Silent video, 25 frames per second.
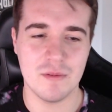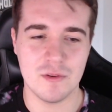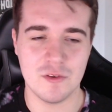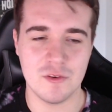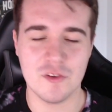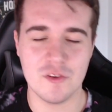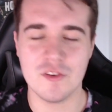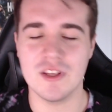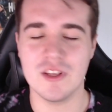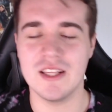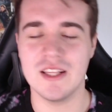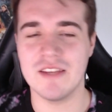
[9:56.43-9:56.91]

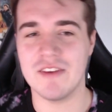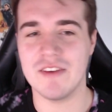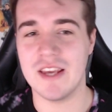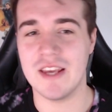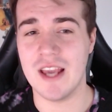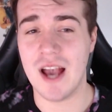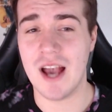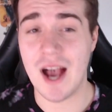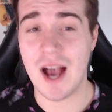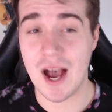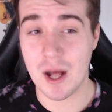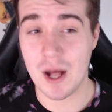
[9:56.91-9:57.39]
just gonna leave it
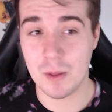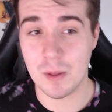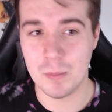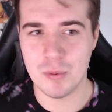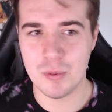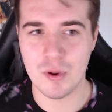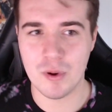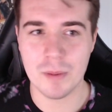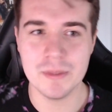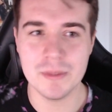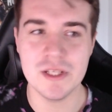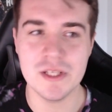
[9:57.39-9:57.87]
here. I'll
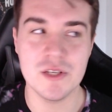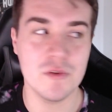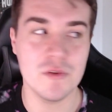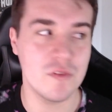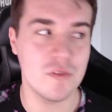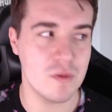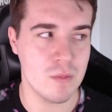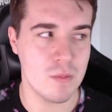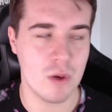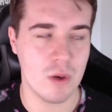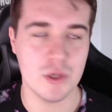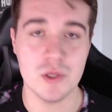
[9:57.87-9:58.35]
probably do
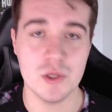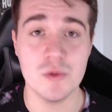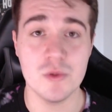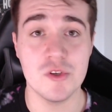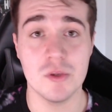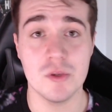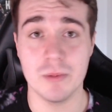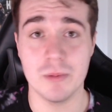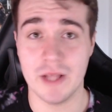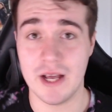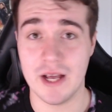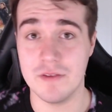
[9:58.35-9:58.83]
some more
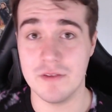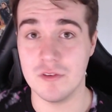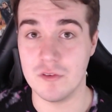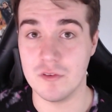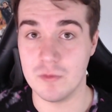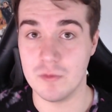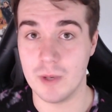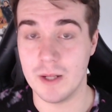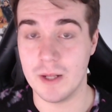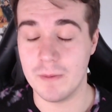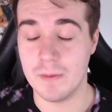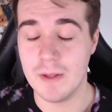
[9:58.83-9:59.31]
YouTube lives as
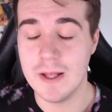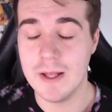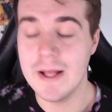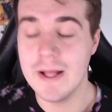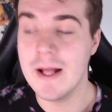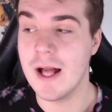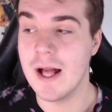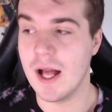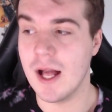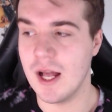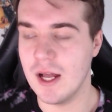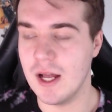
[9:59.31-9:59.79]
well,
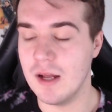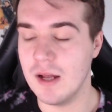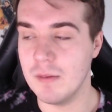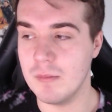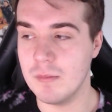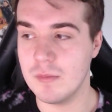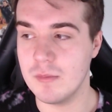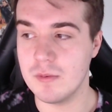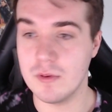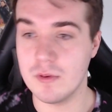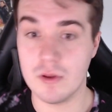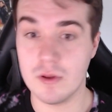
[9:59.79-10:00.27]

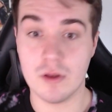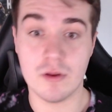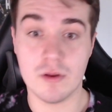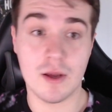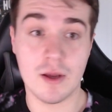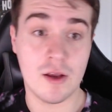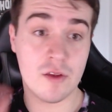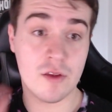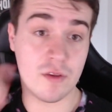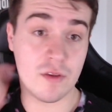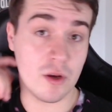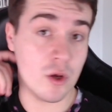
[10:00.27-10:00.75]
um
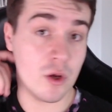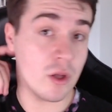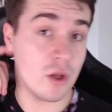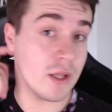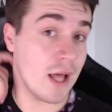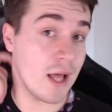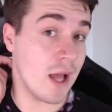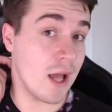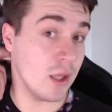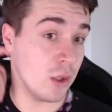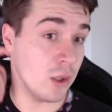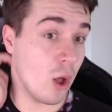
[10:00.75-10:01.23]
because I know
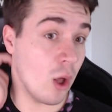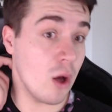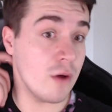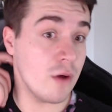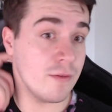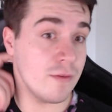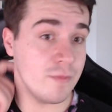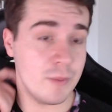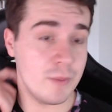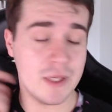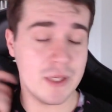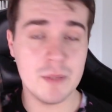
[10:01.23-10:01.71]
that a lot
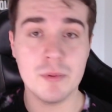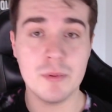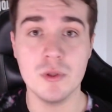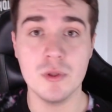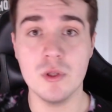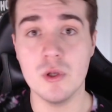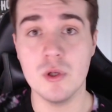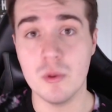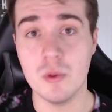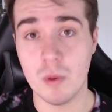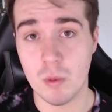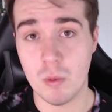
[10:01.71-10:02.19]
of people
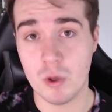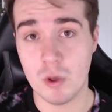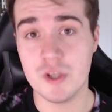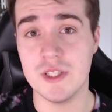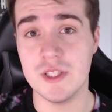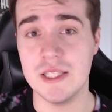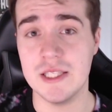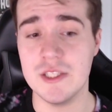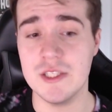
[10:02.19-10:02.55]
who are watching